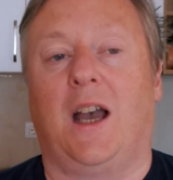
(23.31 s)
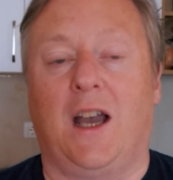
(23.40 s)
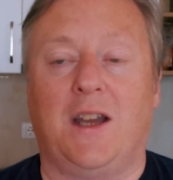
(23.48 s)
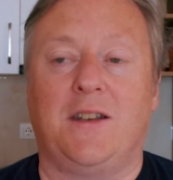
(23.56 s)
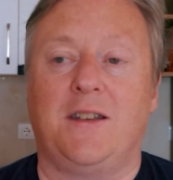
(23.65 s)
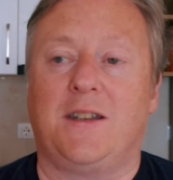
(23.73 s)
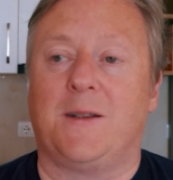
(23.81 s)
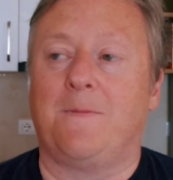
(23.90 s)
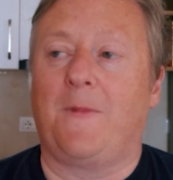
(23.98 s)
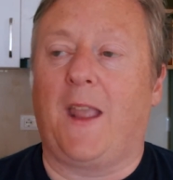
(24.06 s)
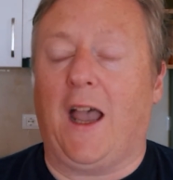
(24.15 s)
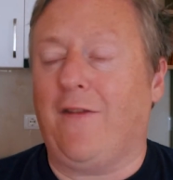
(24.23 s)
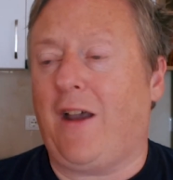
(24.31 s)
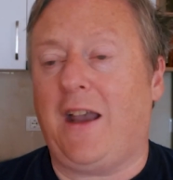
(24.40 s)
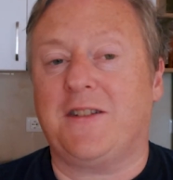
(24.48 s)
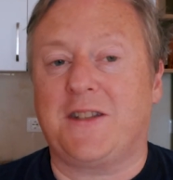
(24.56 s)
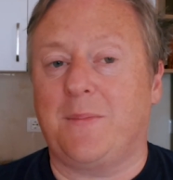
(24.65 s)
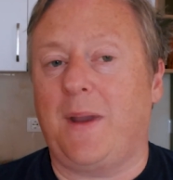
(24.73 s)
And I've
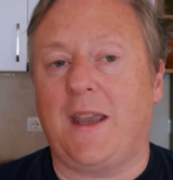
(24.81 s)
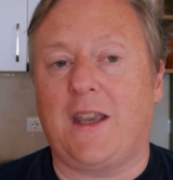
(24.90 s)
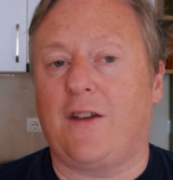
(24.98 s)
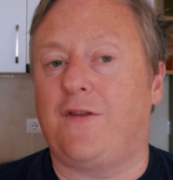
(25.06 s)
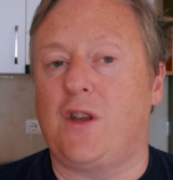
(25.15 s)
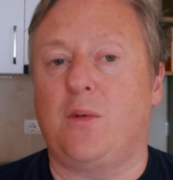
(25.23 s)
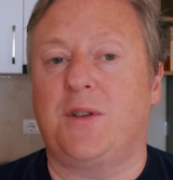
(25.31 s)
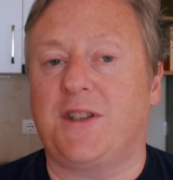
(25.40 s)
had to make a few